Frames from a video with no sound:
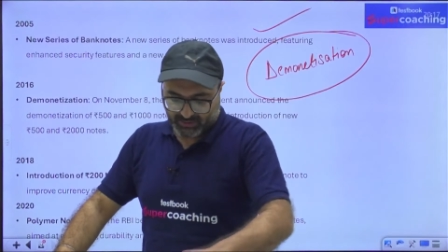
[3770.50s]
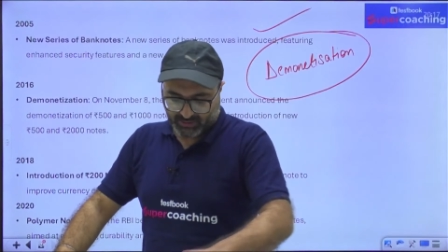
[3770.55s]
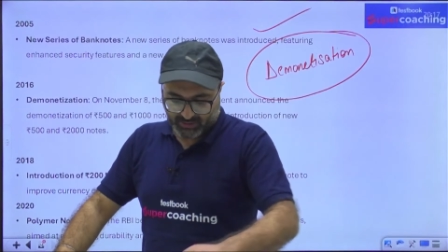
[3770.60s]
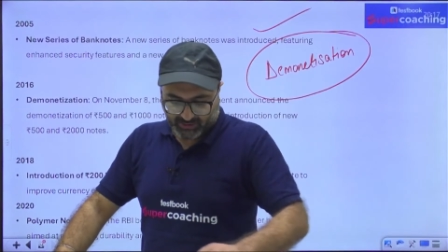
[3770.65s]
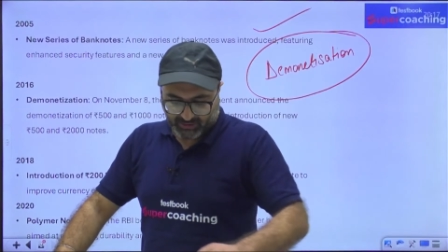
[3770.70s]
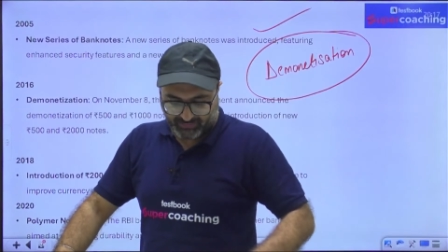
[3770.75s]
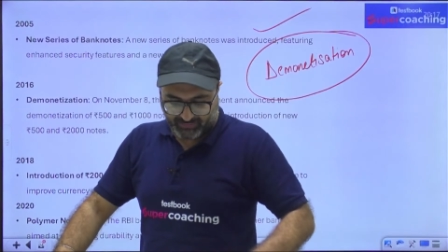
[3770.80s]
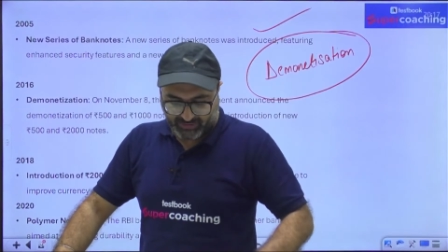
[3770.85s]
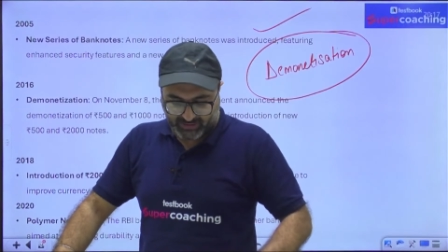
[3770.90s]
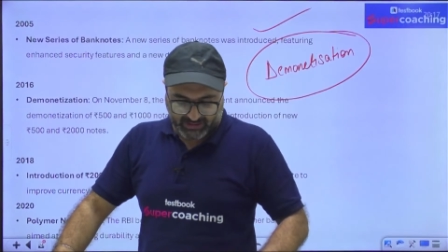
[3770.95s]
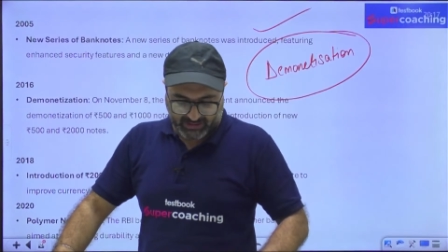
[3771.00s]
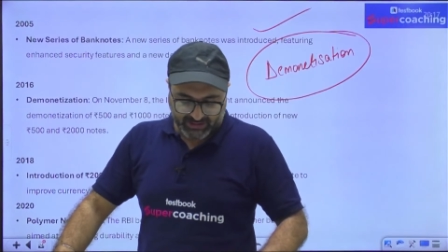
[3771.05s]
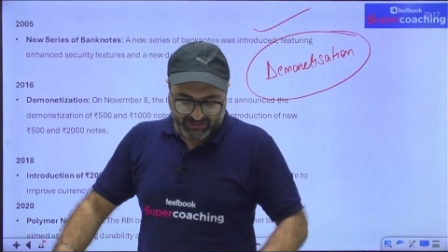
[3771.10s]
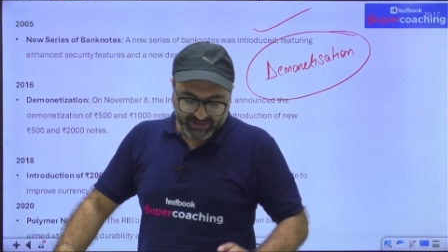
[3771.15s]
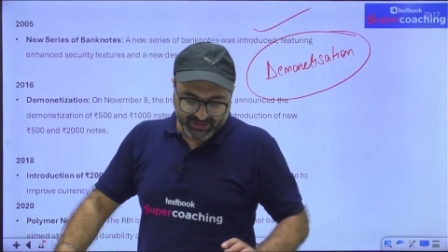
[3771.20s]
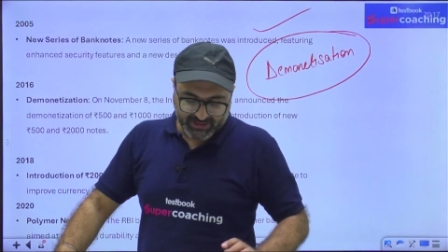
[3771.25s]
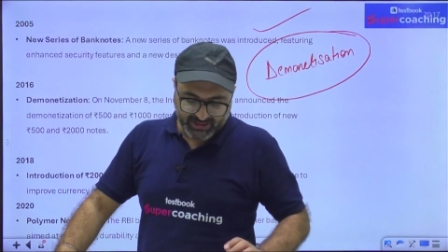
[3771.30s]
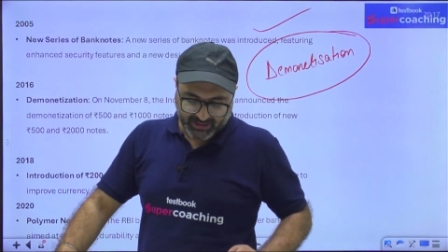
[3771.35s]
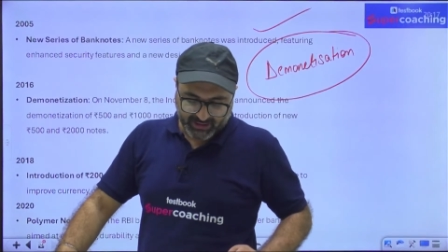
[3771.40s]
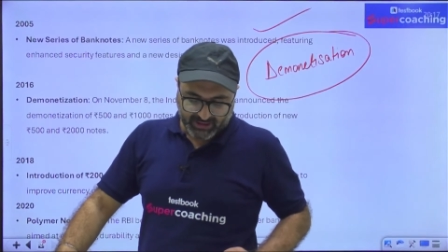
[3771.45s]
currency,
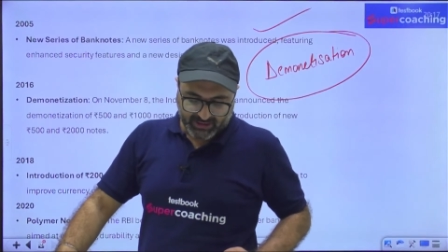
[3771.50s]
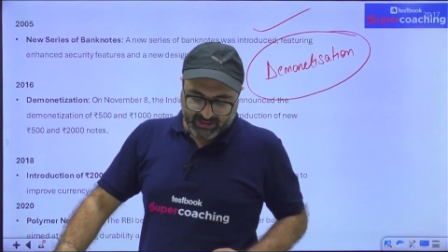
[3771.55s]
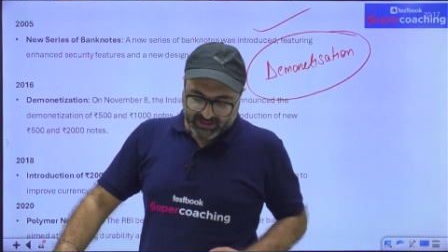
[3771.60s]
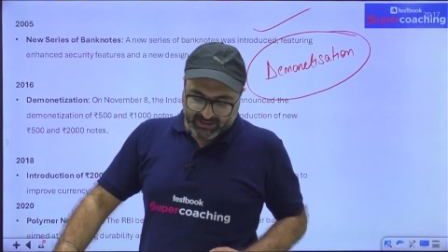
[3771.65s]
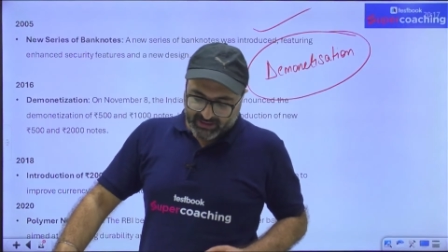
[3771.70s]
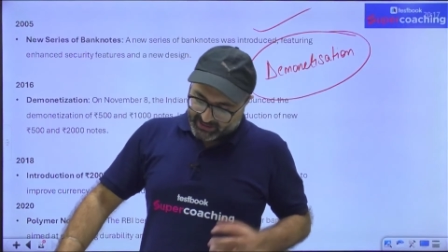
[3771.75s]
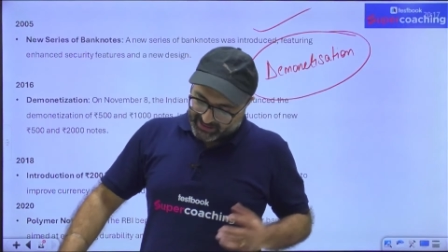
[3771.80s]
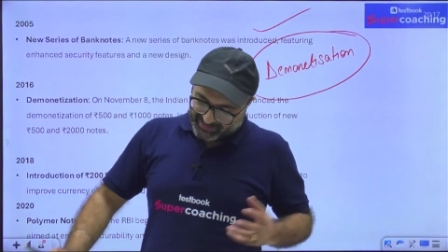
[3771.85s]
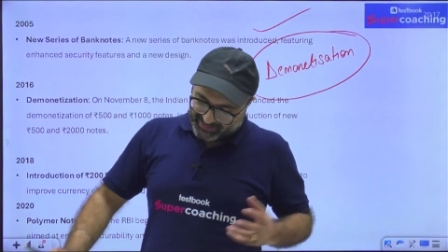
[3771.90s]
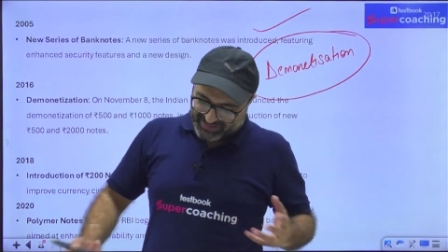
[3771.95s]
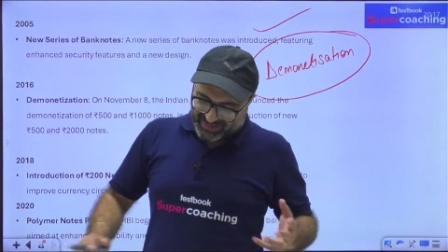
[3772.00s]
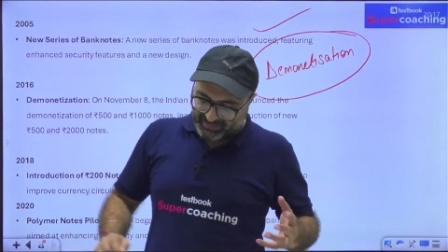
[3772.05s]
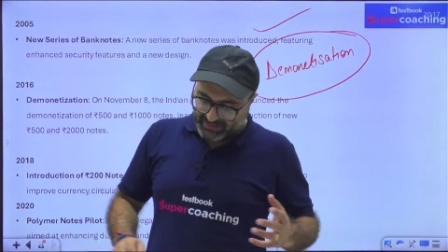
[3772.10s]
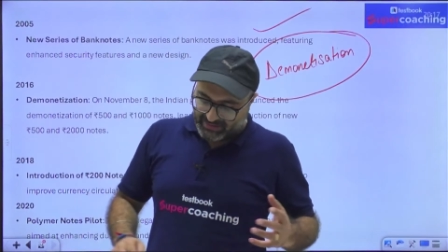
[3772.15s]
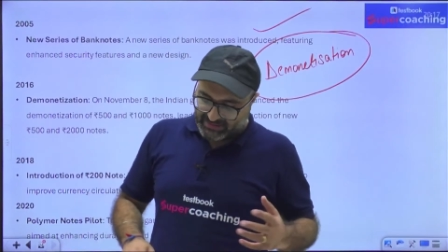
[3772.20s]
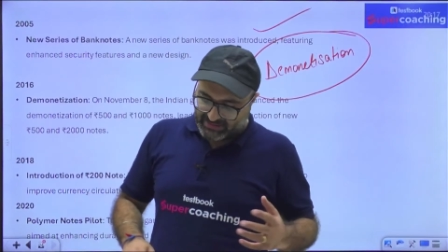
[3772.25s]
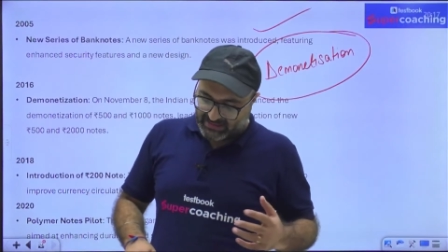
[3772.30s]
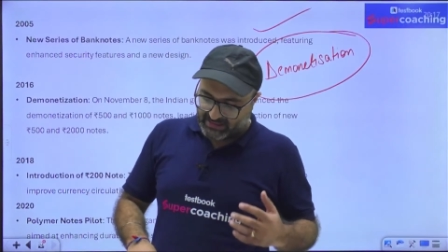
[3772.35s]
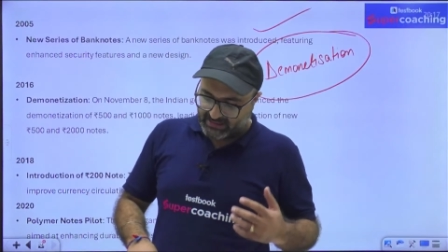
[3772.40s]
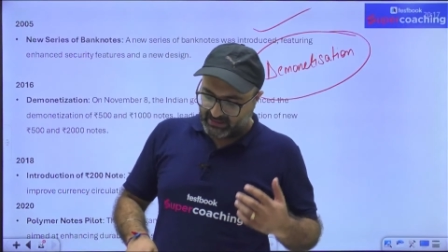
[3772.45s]
remember that
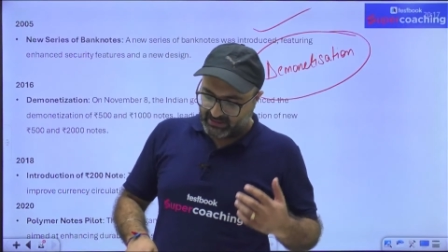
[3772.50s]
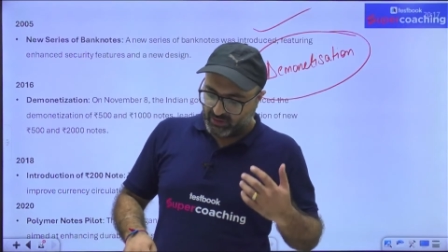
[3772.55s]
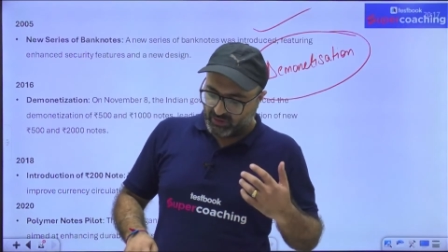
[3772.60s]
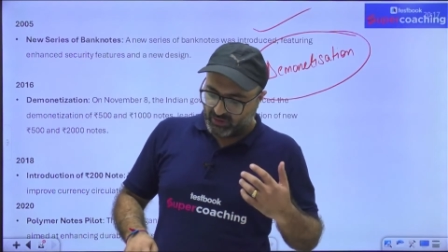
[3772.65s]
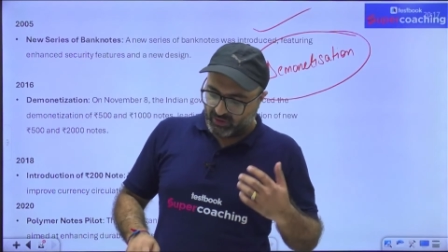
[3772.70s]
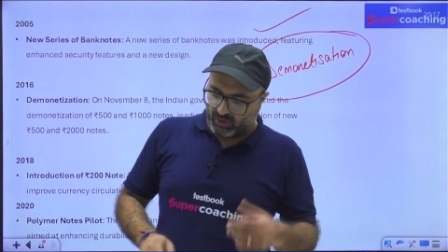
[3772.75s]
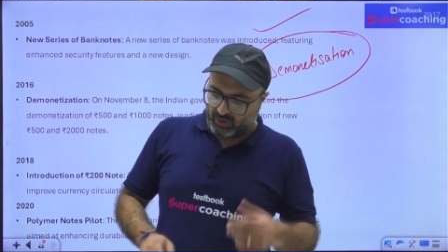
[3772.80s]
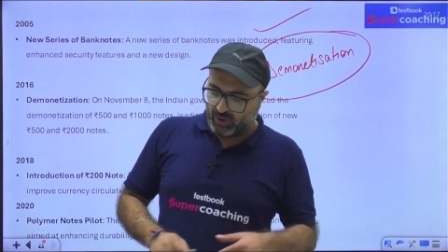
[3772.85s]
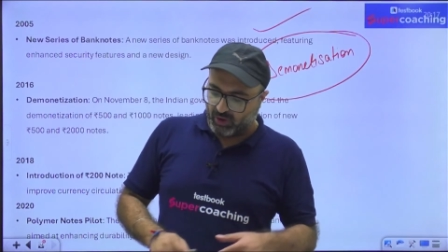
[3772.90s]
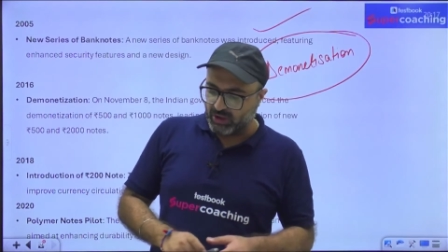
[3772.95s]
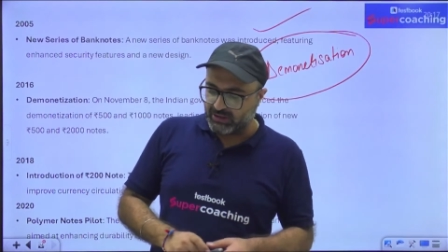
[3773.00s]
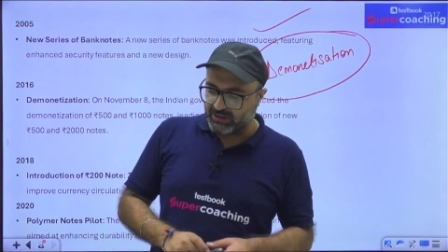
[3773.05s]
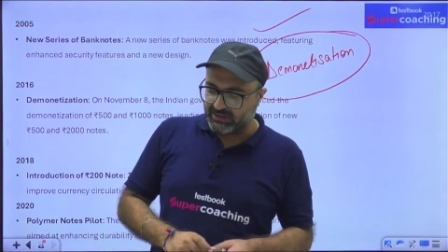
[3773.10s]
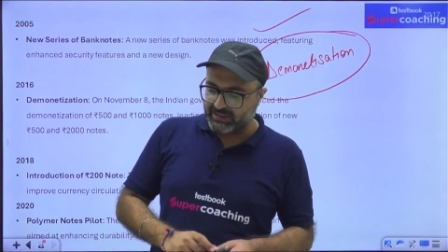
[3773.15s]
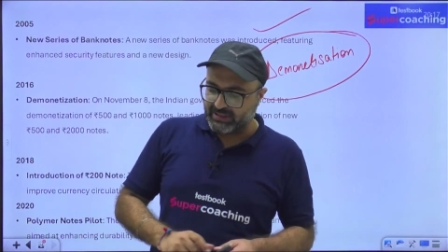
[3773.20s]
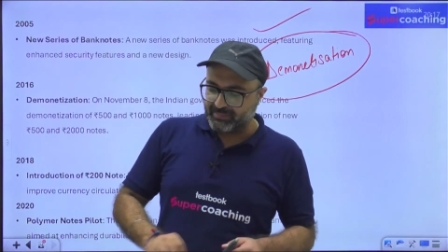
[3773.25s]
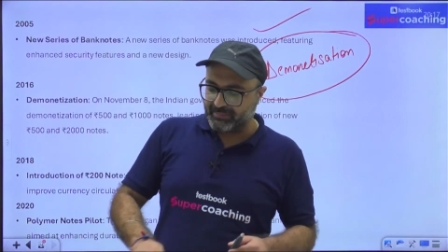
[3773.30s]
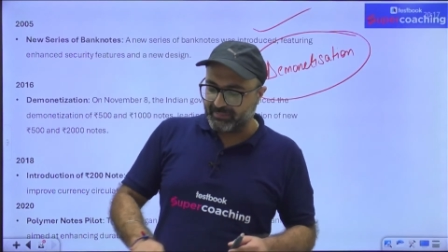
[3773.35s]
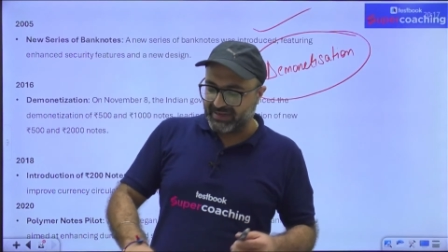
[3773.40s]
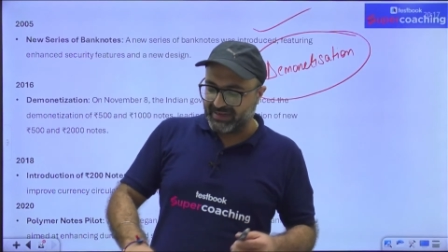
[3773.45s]
all the
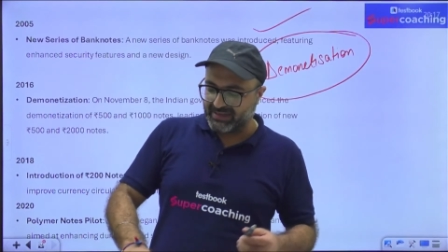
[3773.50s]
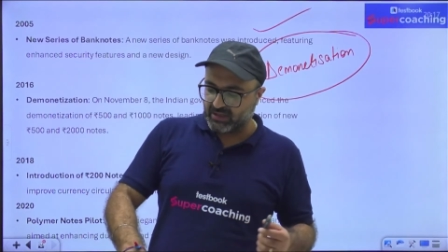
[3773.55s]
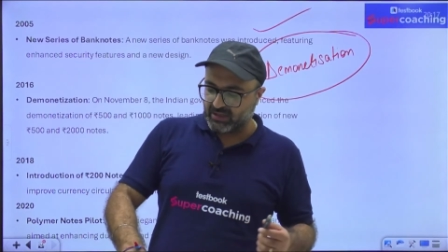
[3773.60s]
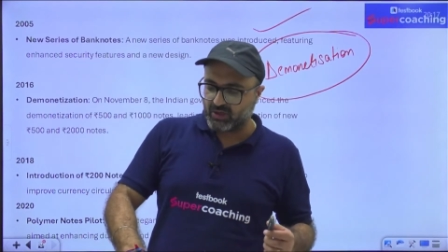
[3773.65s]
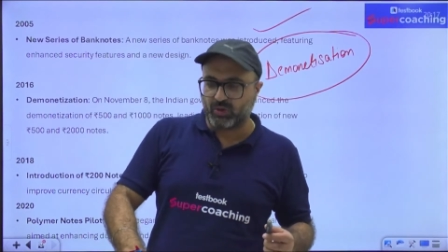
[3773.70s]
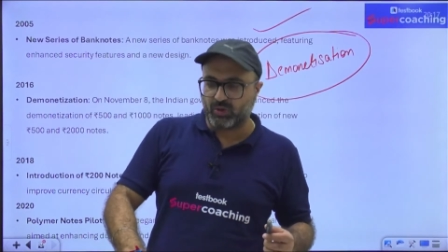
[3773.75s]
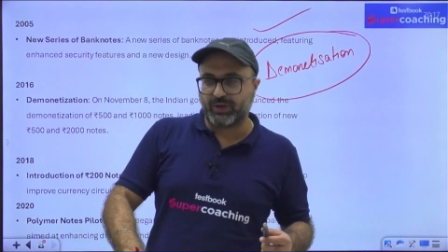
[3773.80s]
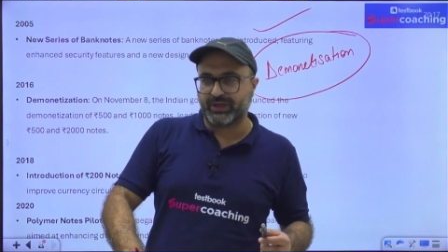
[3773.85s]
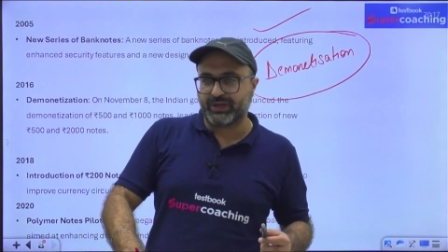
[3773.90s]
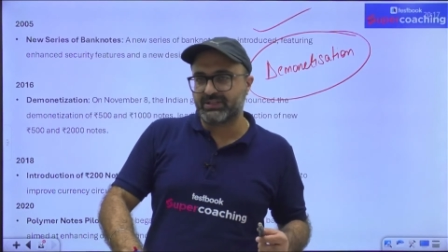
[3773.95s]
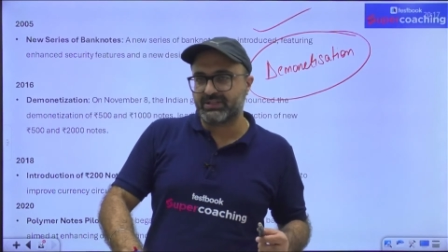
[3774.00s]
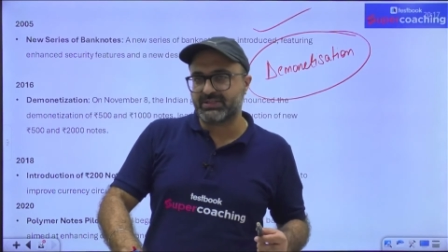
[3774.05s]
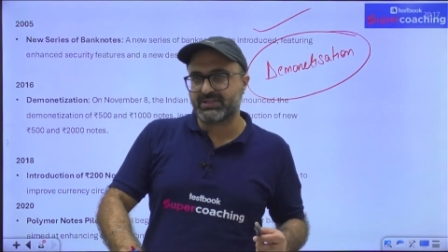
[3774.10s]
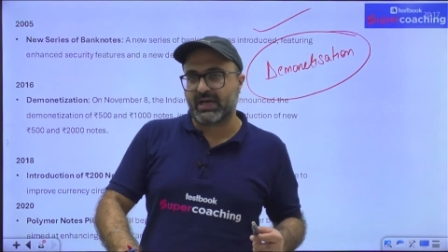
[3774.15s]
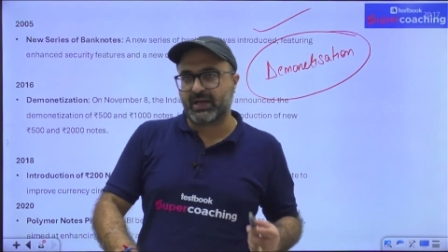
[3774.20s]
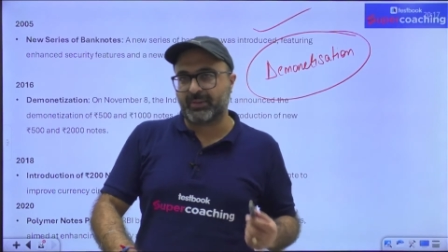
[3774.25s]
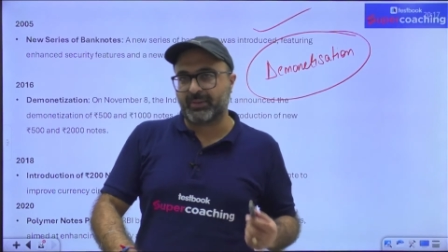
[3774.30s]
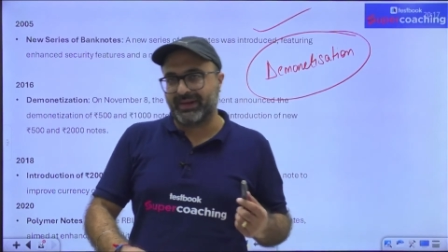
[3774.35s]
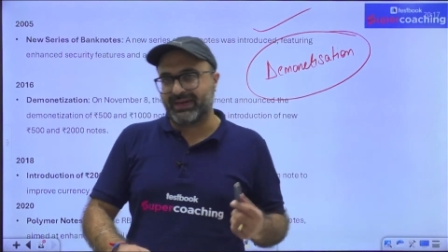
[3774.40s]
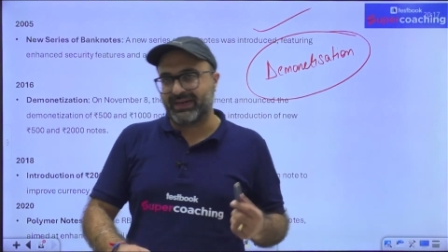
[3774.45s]
metal coins are
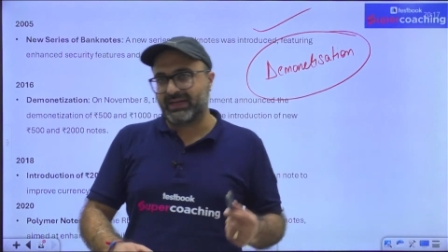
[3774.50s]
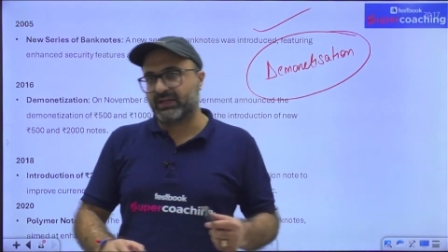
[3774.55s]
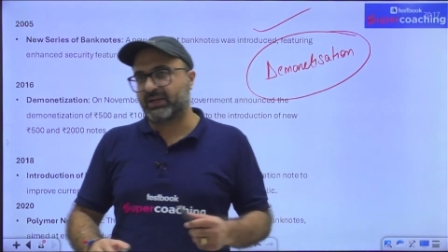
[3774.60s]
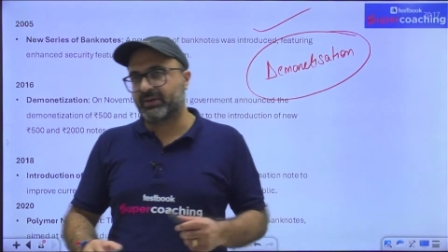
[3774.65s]
minted by